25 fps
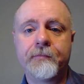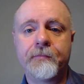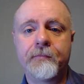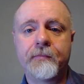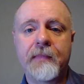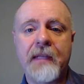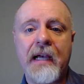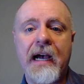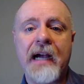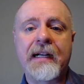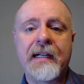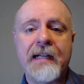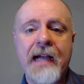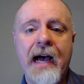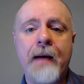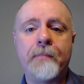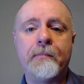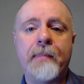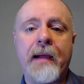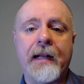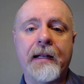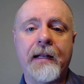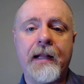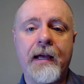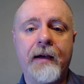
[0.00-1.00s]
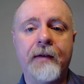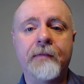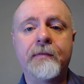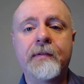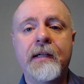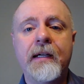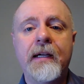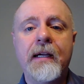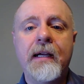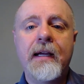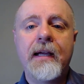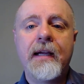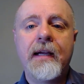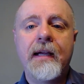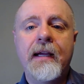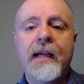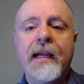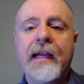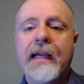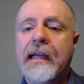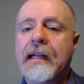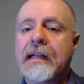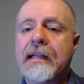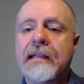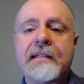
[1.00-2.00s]
Agape love.
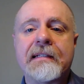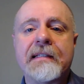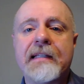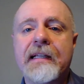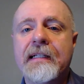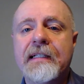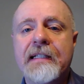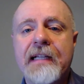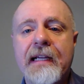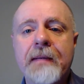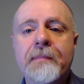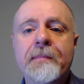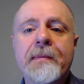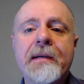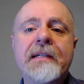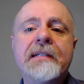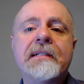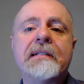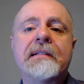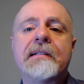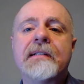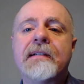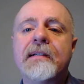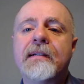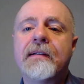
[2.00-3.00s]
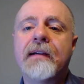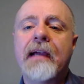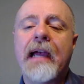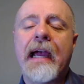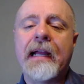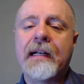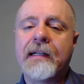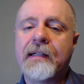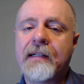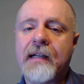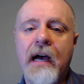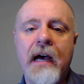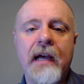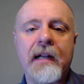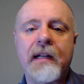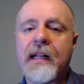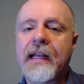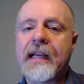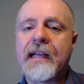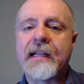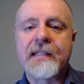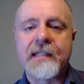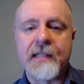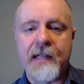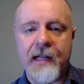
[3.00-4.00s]
It is the deepest and
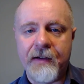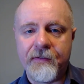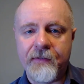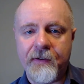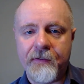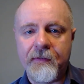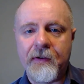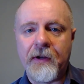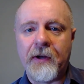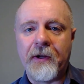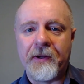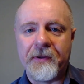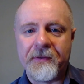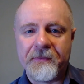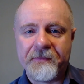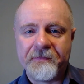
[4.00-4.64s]
godliest love of all.